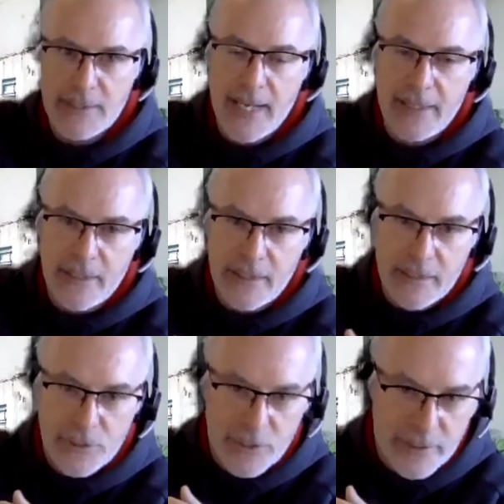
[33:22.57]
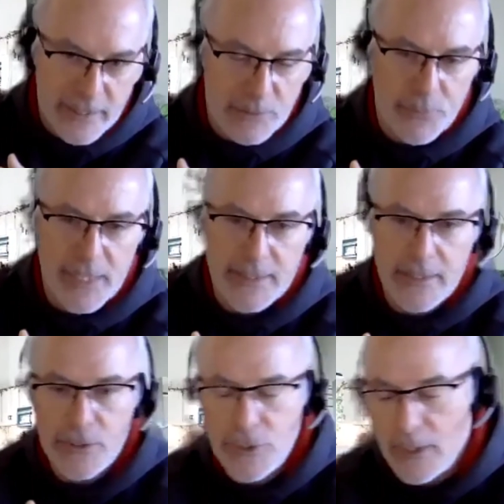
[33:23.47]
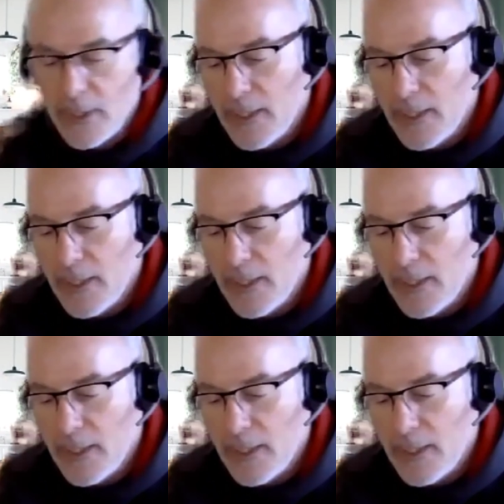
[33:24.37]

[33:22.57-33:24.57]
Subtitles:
Standard Edition to Express Edition,